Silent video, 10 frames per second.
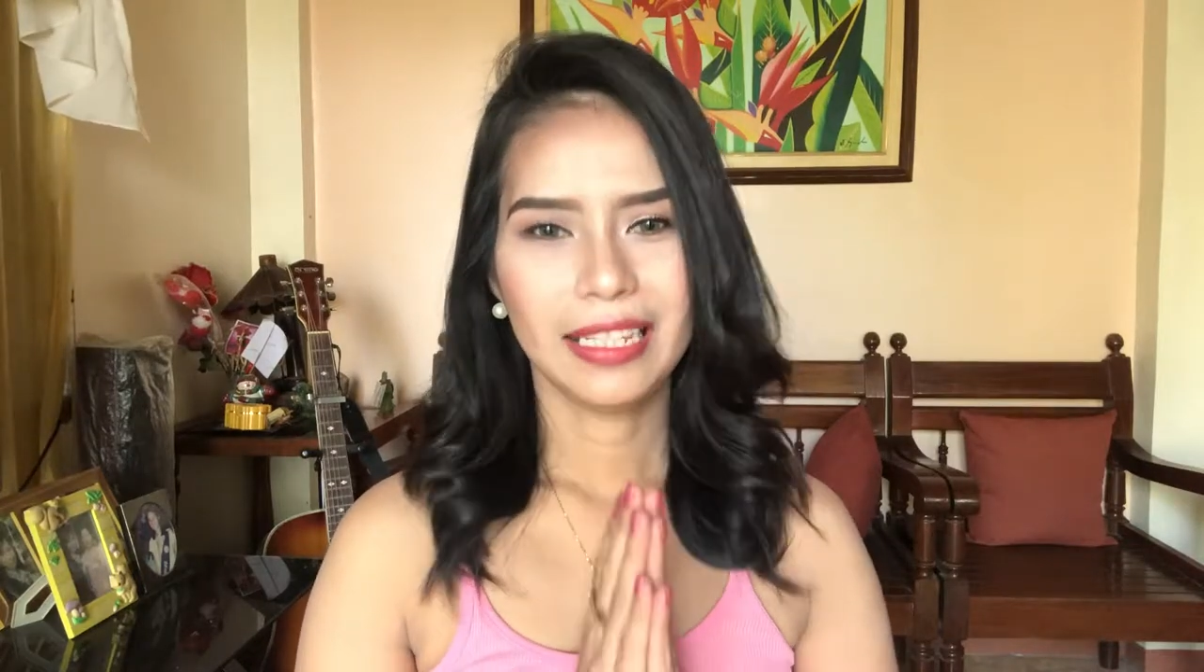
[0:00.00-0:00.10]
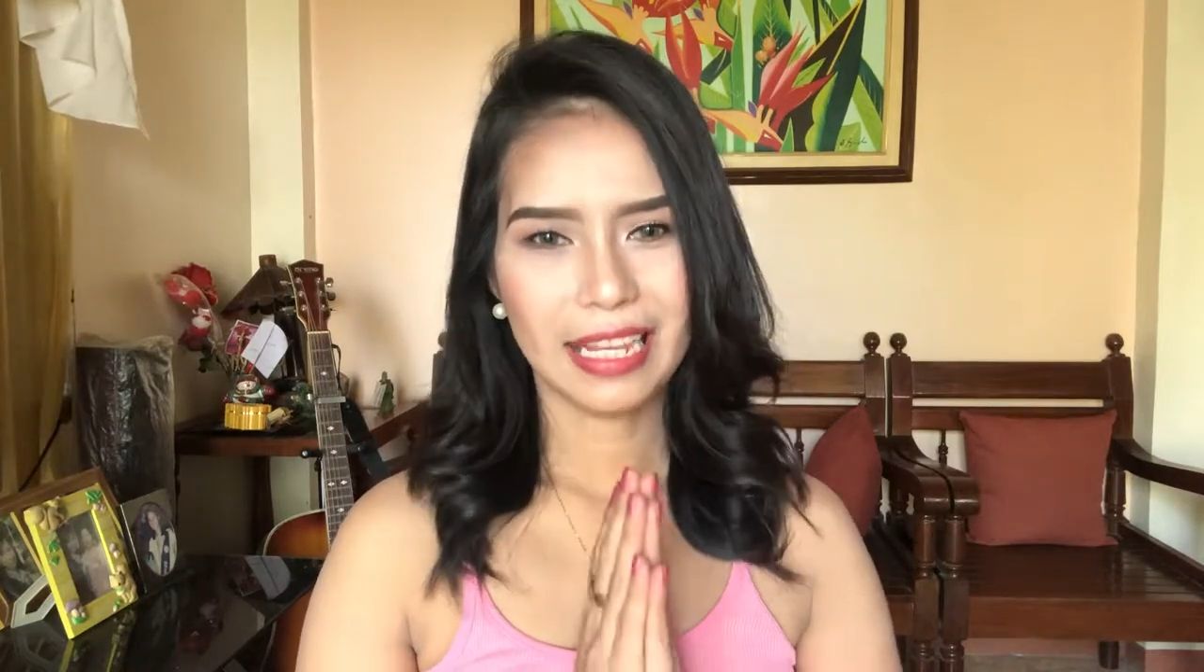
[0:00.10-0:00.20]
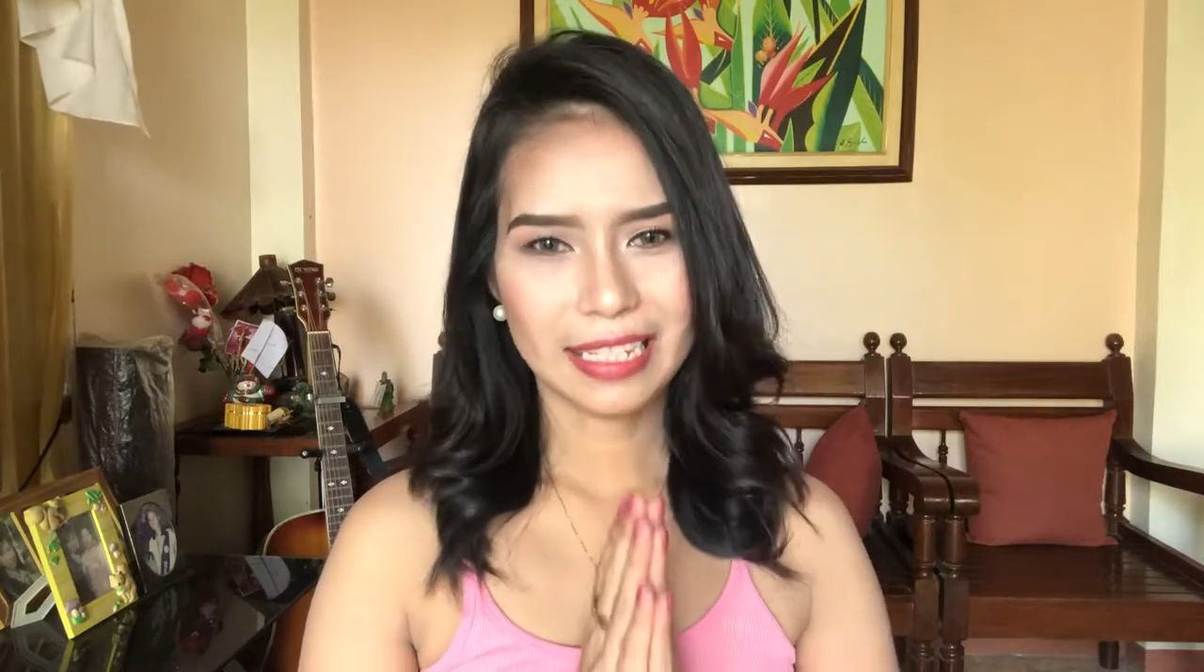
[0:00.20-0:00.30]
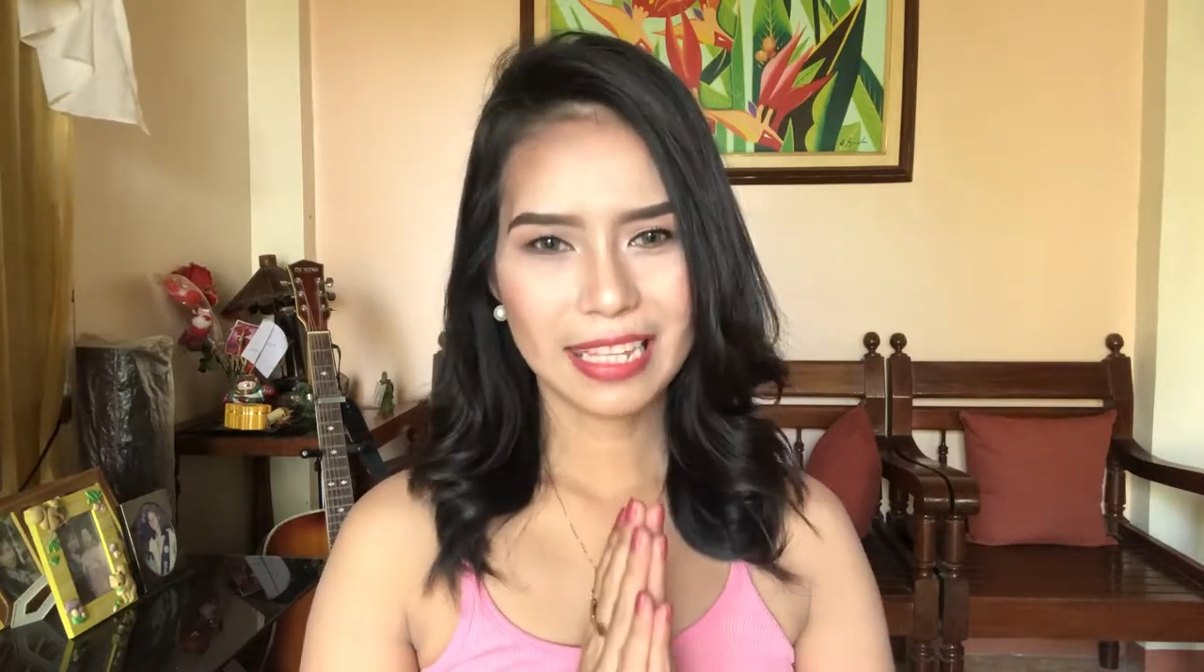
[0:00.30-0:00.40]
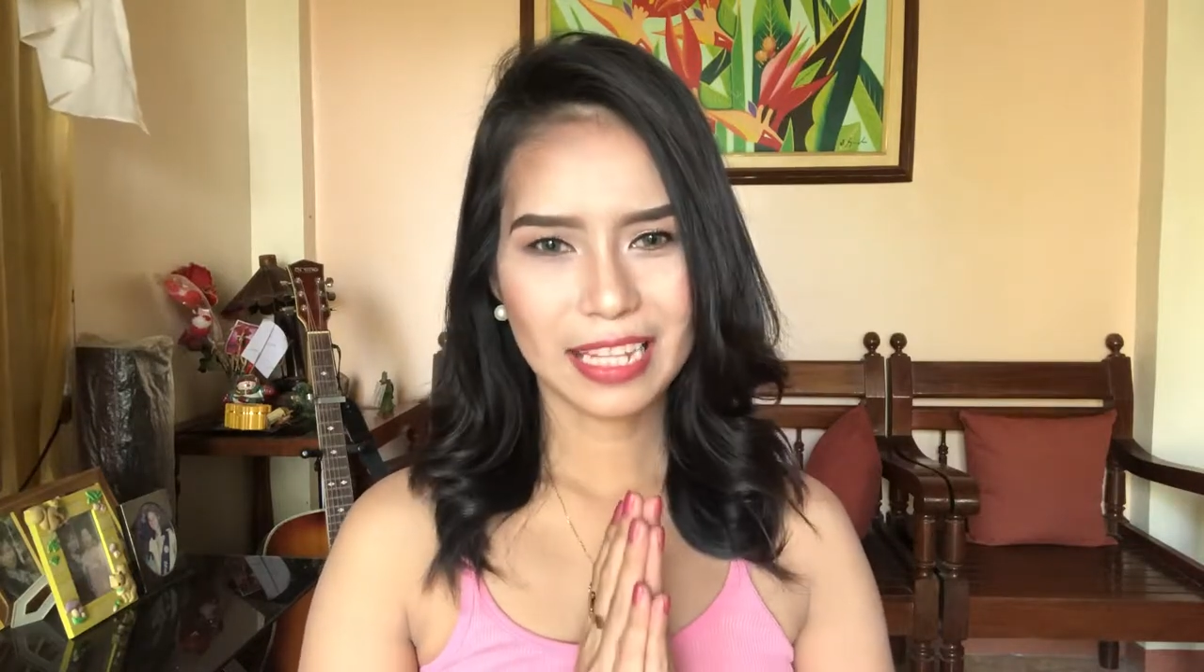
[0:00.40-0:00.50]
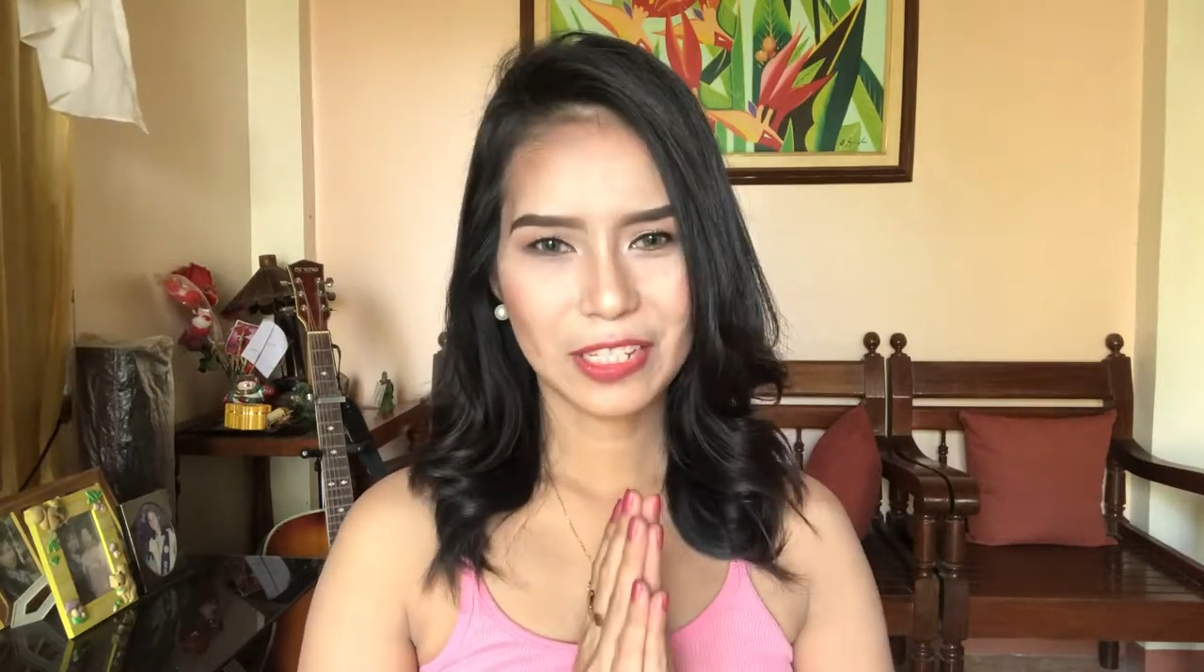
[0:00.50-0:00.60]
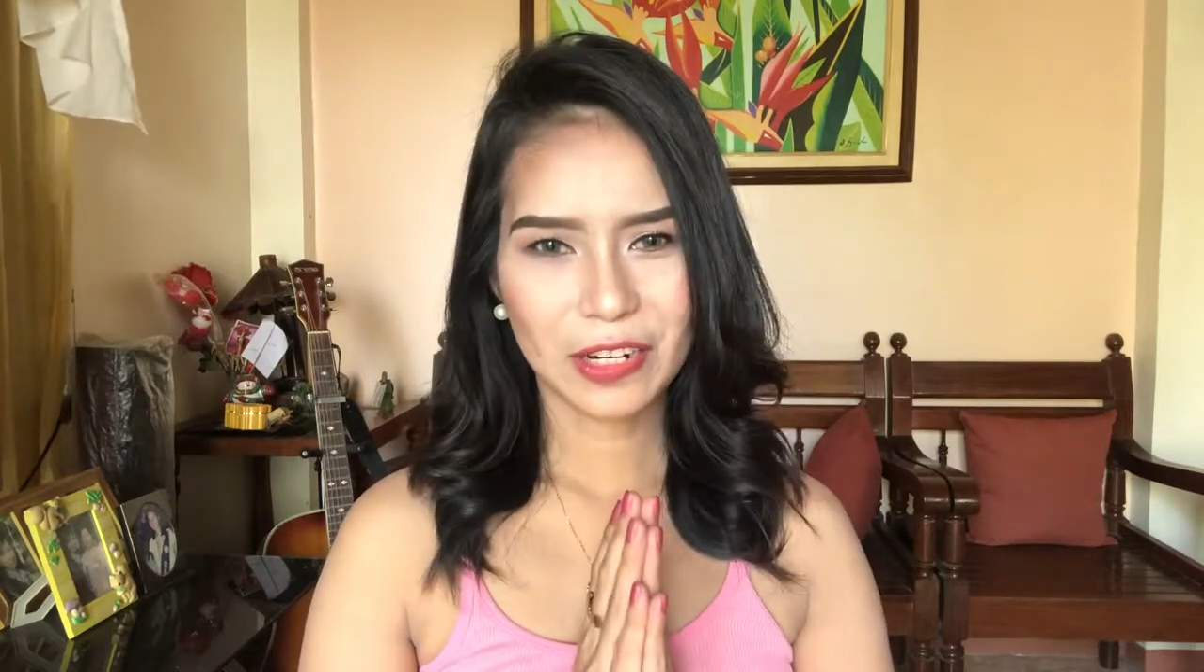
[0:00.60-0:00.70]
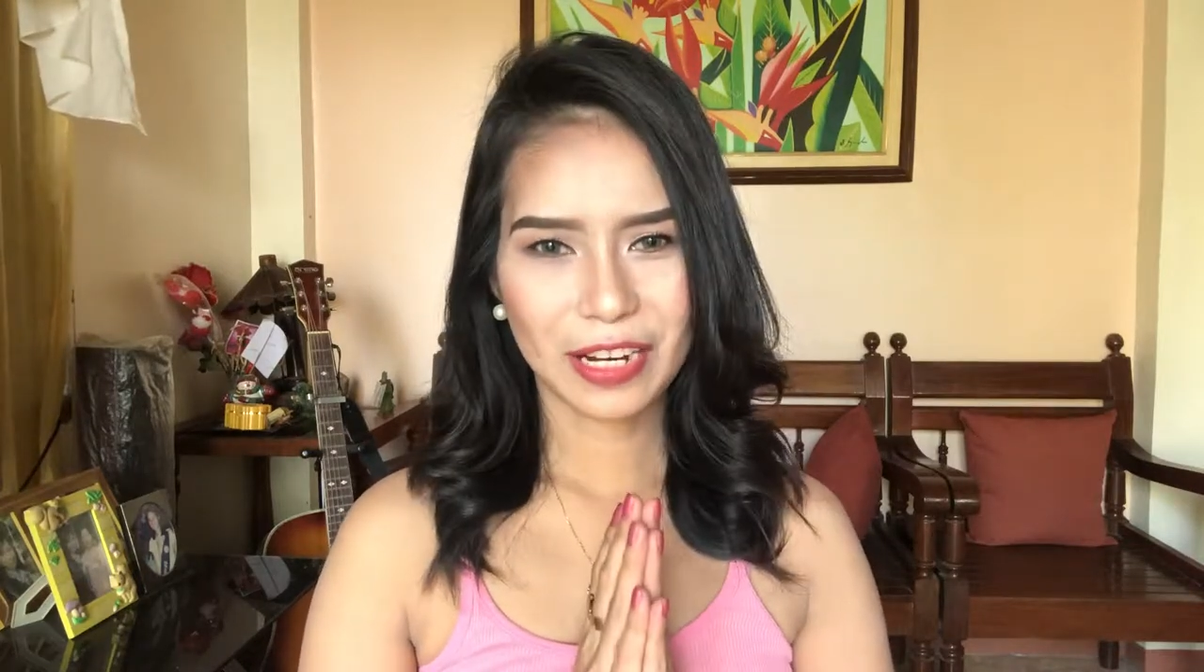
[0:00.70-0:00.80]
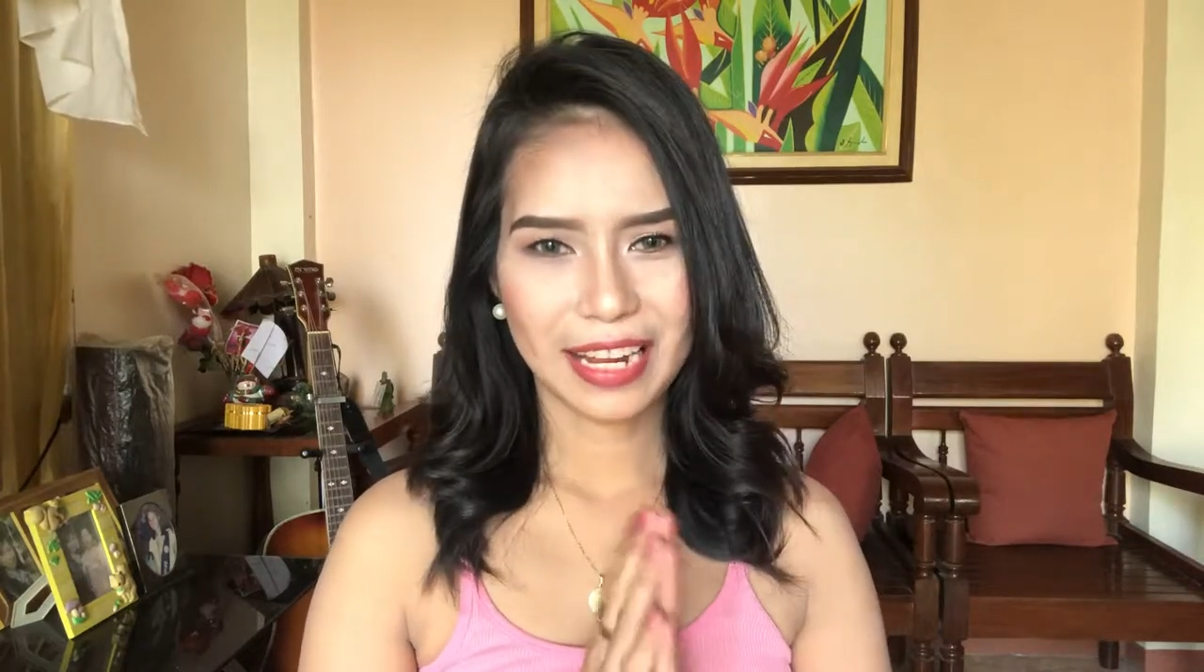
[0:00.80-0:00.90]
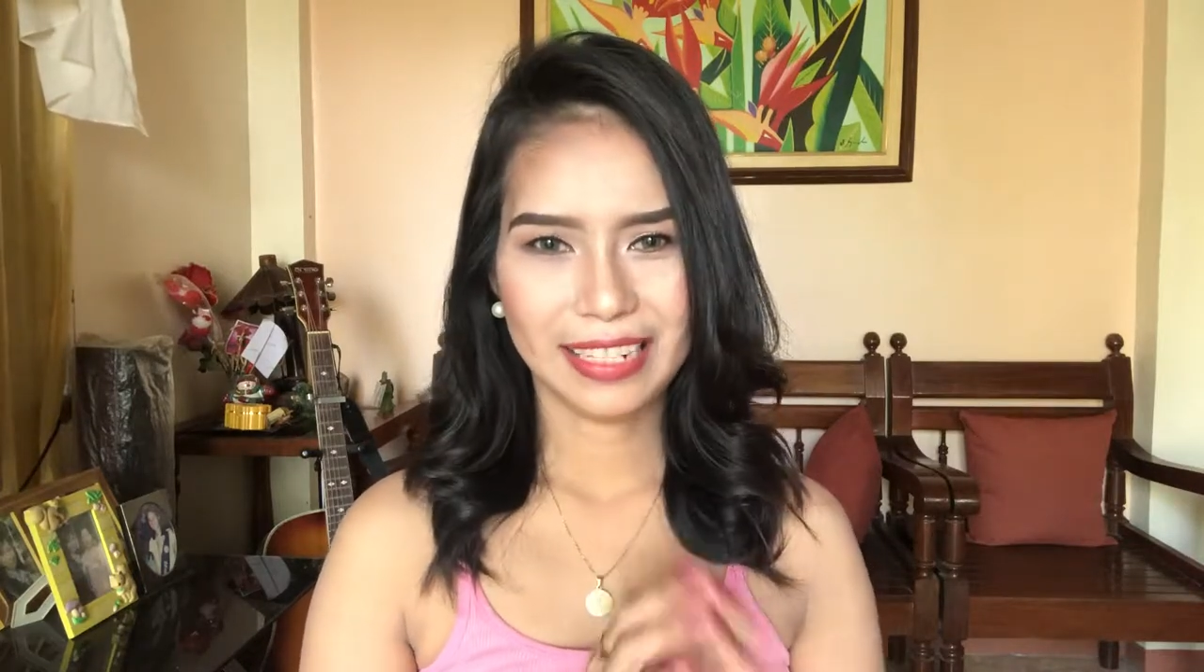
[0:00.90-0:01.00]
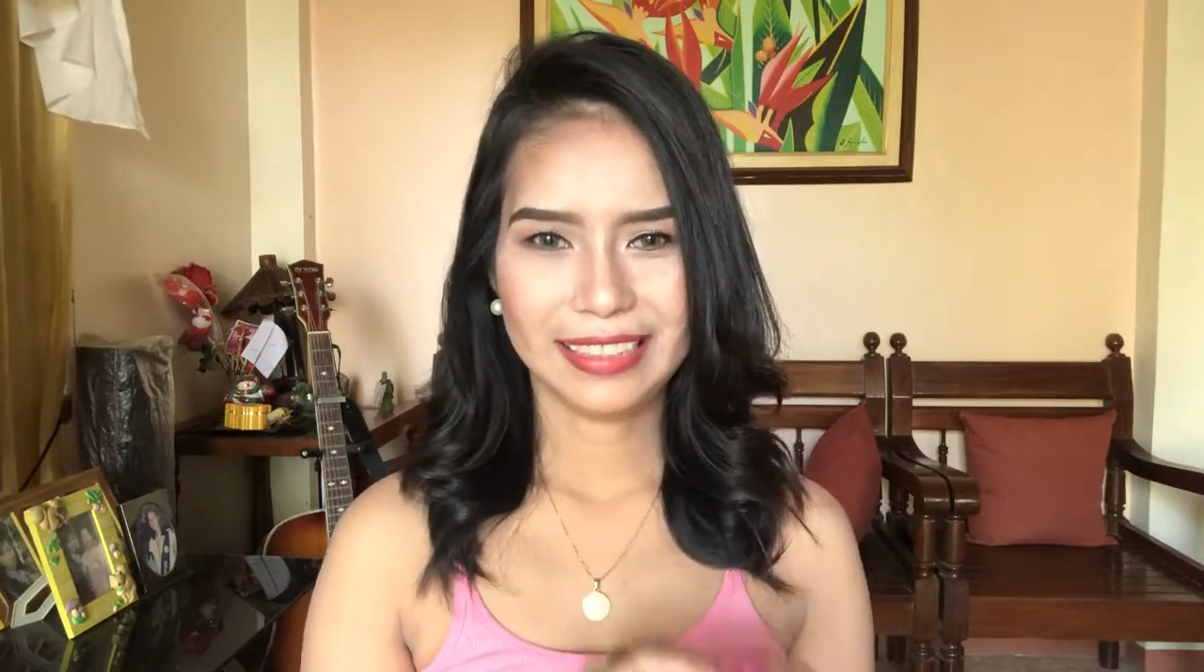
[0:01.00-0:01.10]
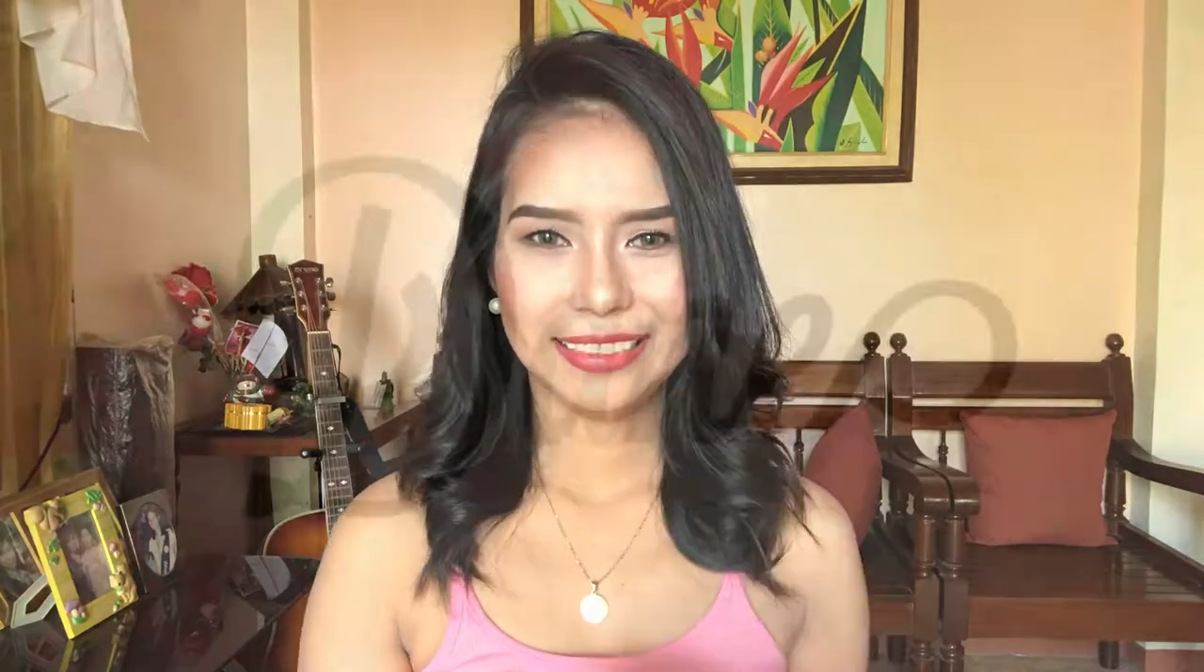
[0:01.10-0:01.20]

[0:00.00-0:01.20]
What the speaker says: let's get started.